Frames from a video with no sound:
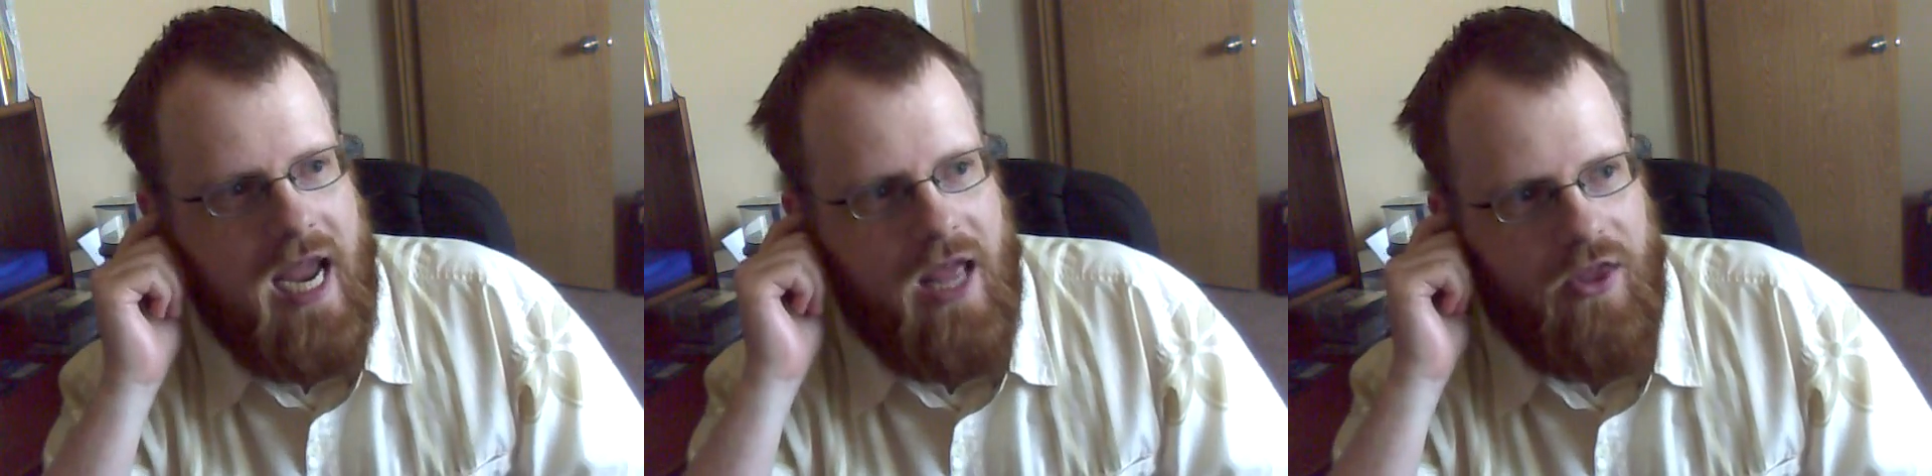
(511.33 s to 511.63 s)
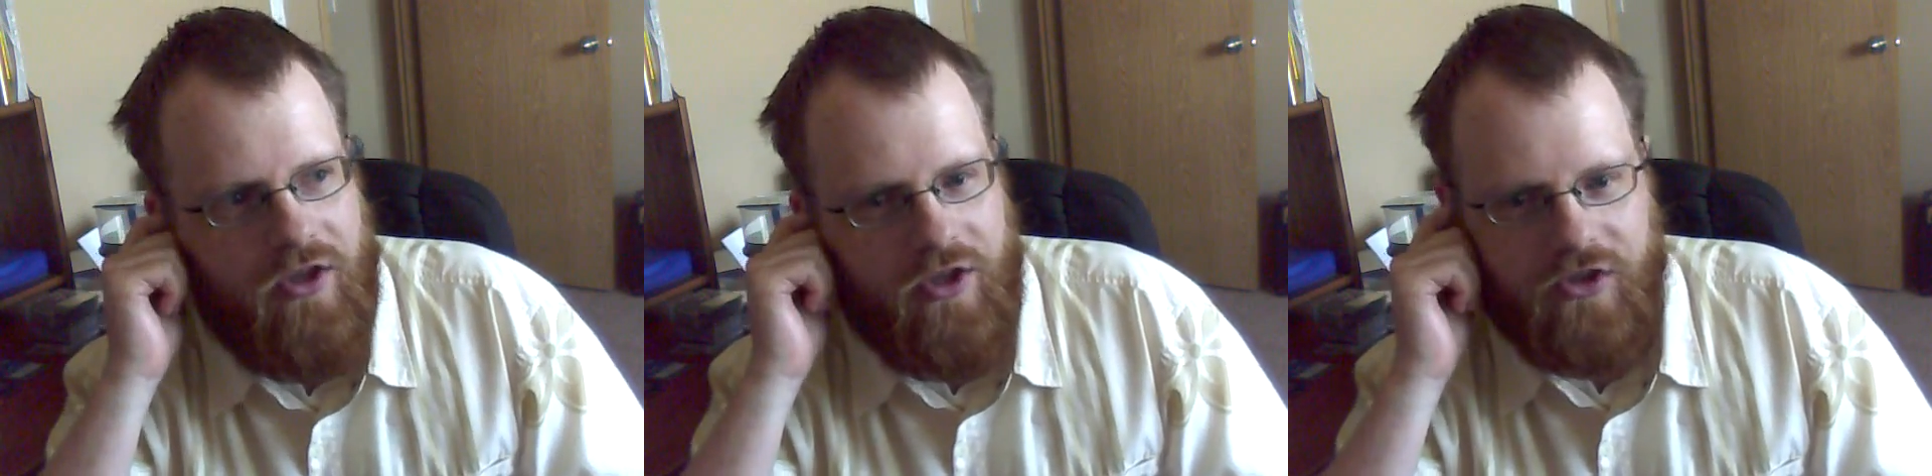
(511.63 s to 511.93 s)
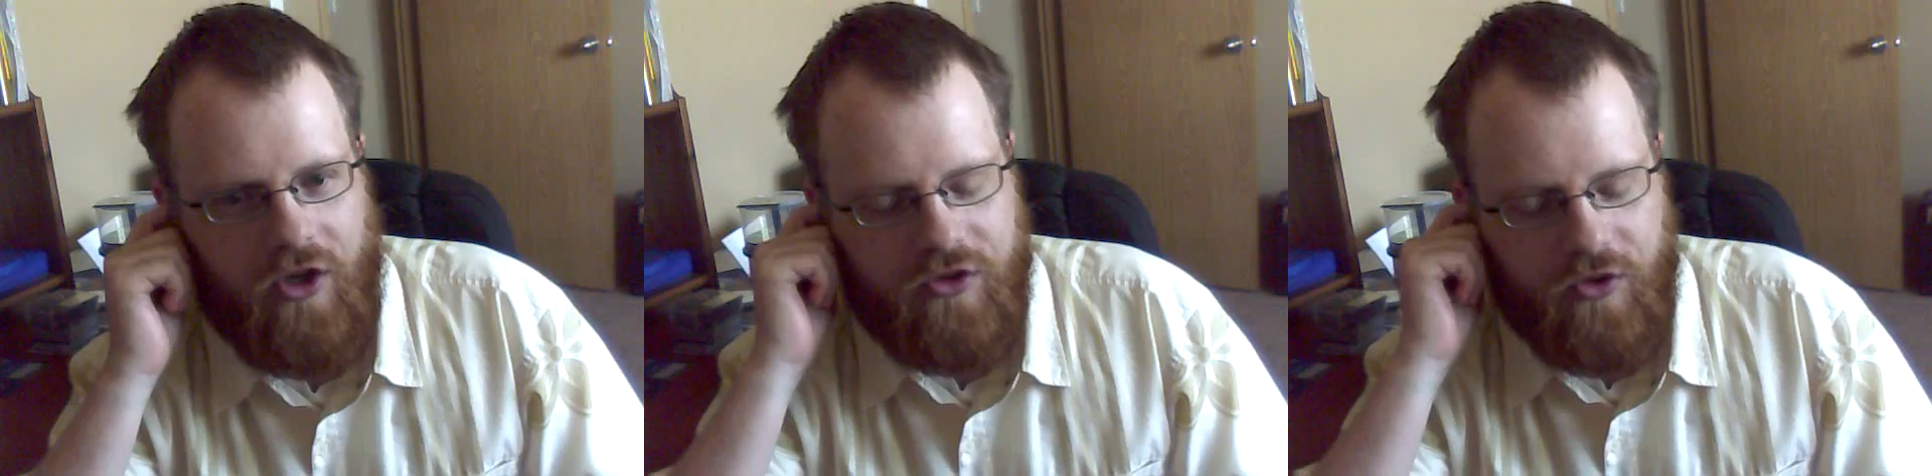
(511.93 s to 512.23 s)
And then
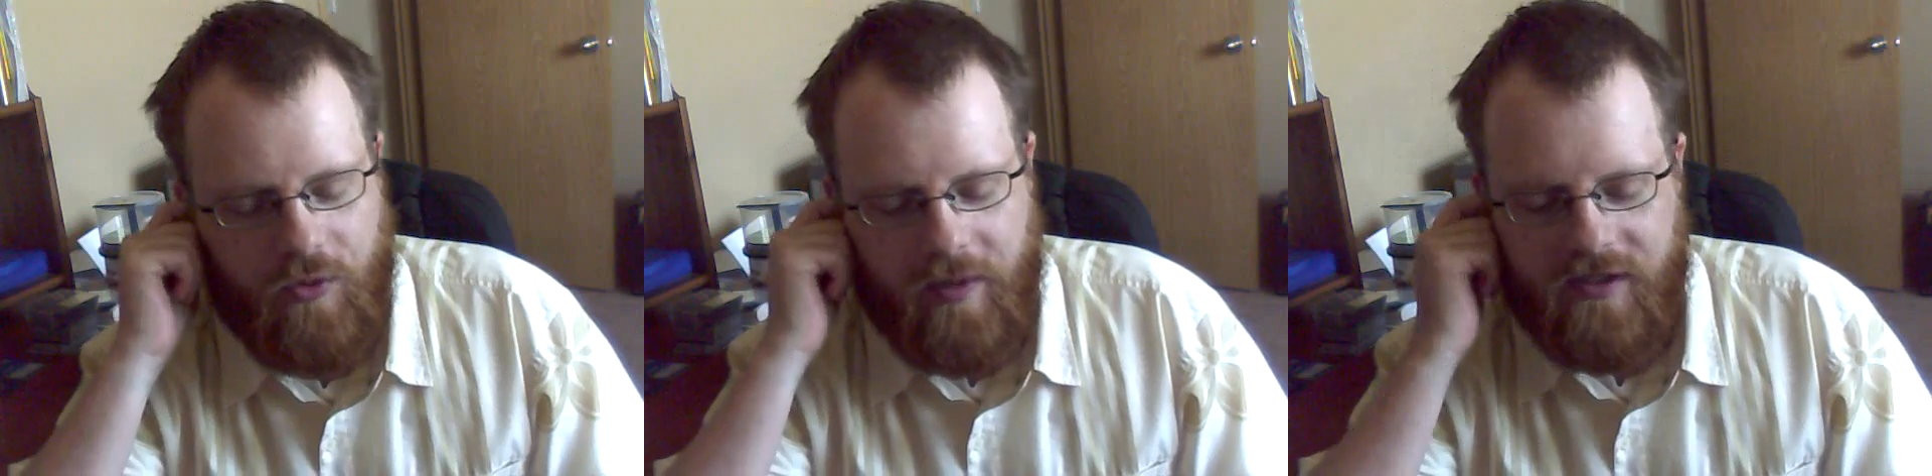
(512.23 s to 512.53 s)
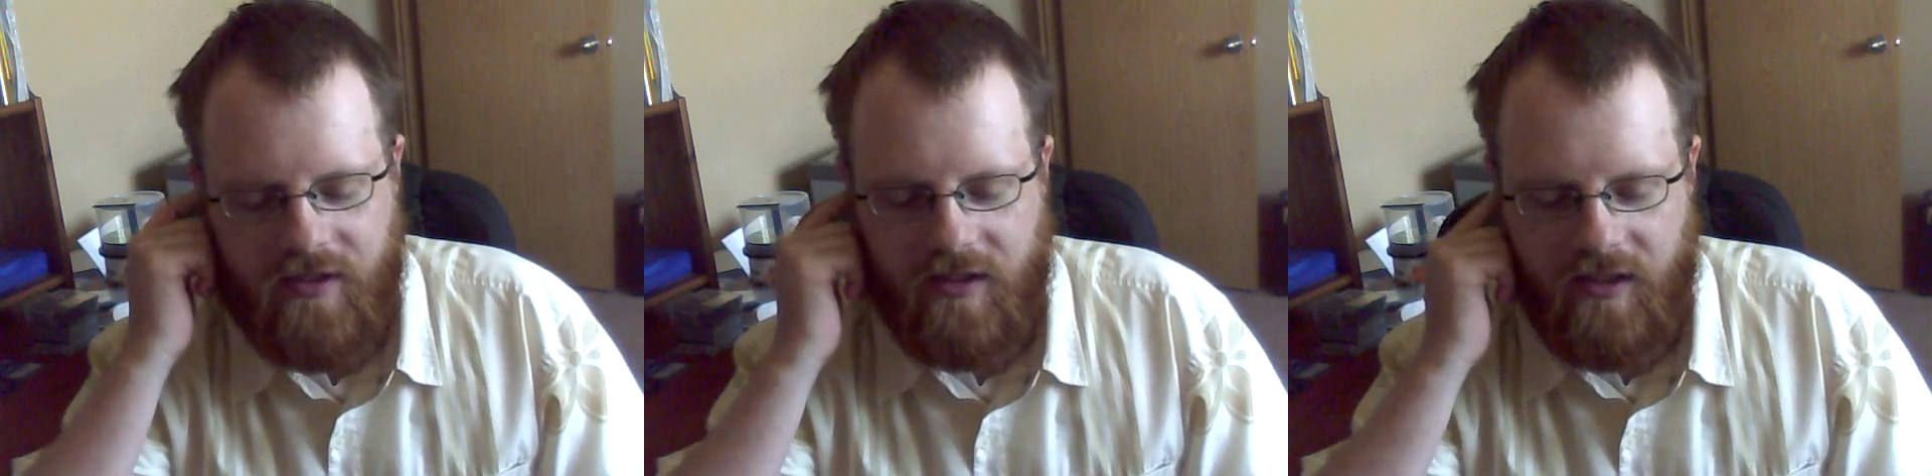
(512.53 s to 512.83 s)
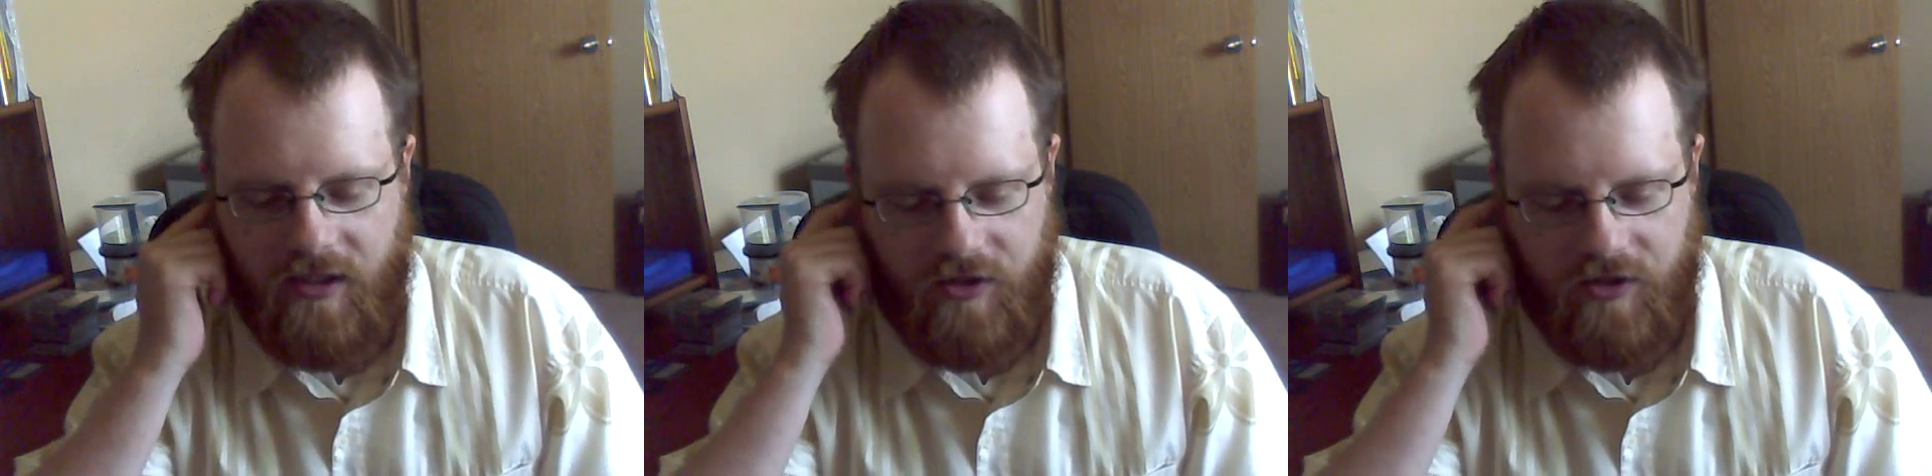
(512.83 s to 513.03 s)
there's also basically a